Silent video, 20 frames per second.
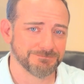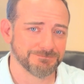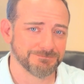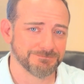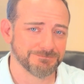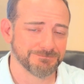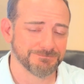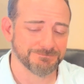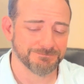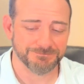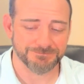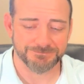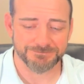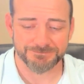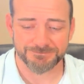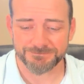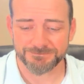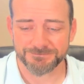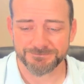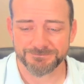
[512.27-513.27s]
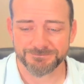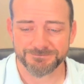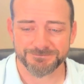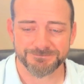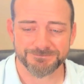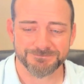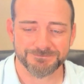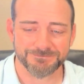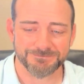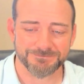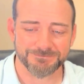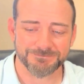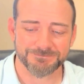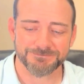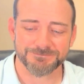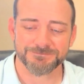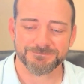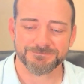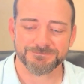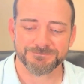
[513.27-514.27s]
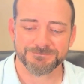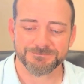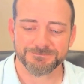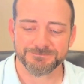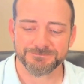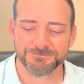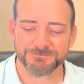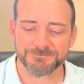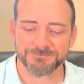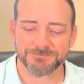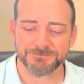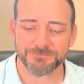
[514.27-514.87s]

No words are spoken by the person on screen.